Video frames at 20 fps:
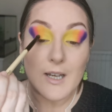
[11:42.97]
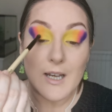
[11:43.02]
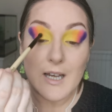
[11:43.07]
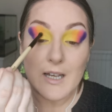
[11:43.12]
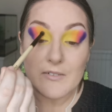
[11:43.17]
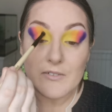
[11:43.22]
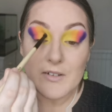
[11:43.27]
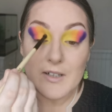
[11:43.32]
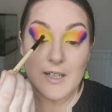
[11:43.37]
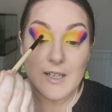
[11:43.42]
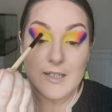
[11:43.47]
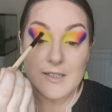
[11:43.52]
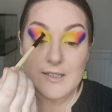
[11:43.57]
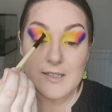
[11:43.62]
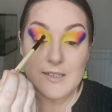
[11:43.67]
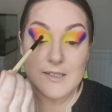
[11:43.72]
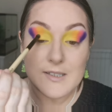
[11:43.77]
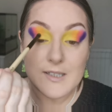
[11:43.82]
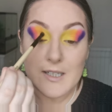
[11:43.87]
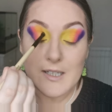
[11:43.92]
I haven't
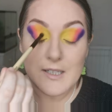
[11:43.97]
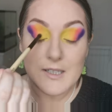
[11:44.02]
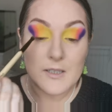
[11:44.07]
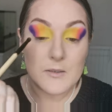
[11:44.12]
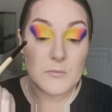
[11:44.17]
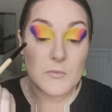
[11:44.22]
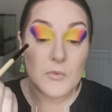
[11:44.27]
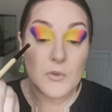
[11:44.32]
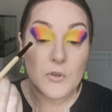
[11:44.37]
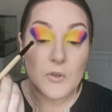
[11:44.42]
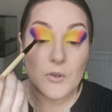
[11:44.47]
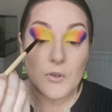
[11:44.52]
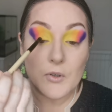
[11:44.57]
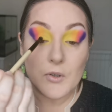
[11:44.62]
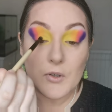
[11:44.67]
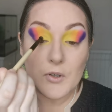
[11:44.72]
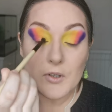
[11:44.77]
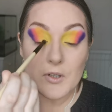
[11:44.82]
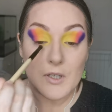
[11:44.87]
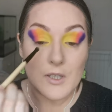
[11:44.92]
added any
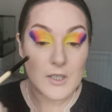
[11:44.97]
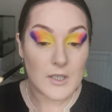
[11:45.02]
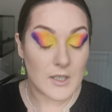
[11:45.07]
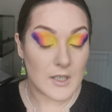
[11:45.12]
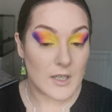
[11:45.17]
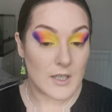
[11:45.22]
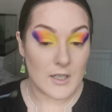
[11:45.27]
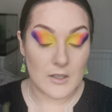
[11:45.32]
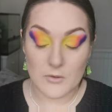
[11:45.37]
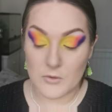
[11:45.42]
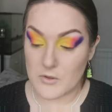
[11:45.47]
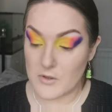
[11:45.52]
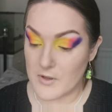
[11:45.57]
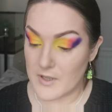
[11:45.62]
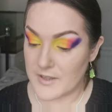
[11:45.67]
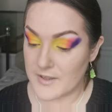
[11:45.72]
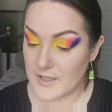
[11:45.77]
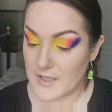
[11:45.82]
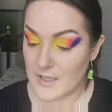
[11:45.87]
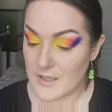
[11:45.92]
more colour, although
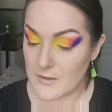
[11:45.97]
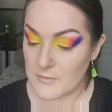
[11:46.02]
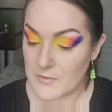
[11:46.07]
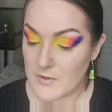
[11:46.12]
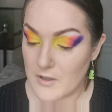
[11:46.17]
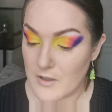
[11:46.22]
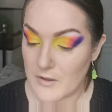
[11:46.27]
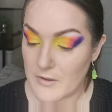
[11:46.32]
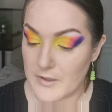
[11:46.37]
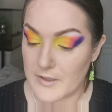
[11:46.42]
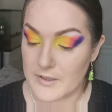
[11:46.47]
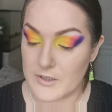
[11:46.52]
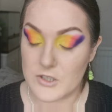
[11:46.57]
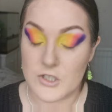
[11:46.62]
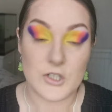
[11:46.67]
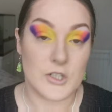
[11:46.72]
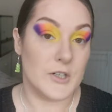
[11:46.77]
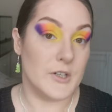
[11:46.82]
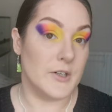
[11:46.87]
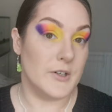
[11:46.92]
I think I'm going
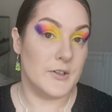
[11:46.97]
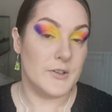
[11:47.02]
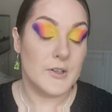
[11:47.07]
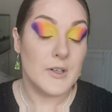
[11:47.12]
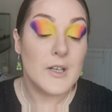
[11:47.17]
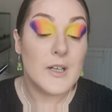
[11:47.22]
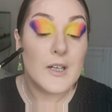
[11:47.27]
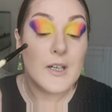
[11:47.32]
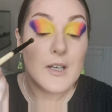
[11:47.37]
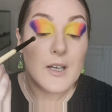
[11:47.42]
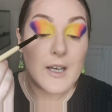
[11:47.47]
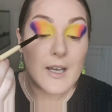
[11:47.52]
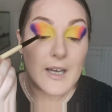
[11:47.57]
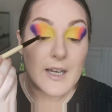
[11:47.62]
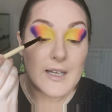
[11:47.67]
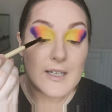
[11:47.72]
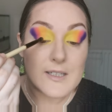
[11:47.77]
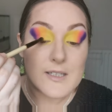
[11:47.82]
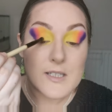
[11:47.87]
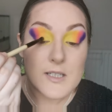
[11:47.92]
to
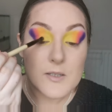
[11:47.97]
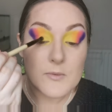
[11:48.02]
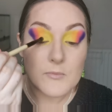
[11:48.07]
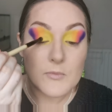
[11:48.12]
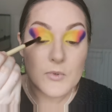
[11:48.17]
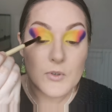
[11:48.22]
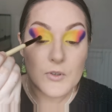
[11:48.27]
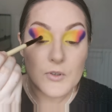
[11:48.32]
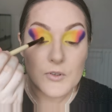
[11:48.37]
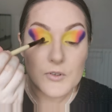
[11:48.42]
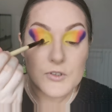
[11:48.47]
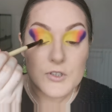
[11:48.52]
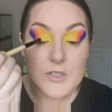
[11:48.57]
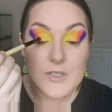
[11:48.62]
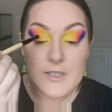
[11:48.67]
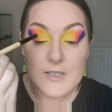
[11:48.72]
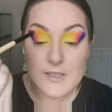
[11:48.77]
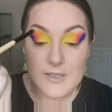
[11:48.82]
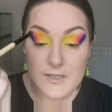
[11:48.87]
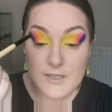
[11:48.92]
add some more
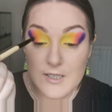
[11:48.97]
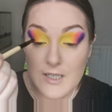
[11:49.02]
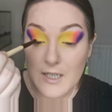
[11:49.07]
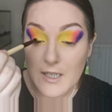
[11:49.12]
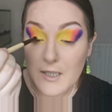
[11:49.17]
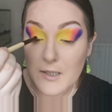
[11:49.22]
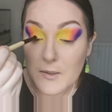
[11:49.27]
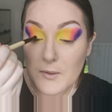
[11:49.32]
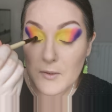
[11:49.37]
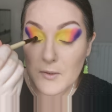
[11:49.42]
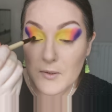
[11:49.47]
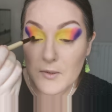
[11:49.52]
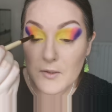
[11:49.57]
just uh,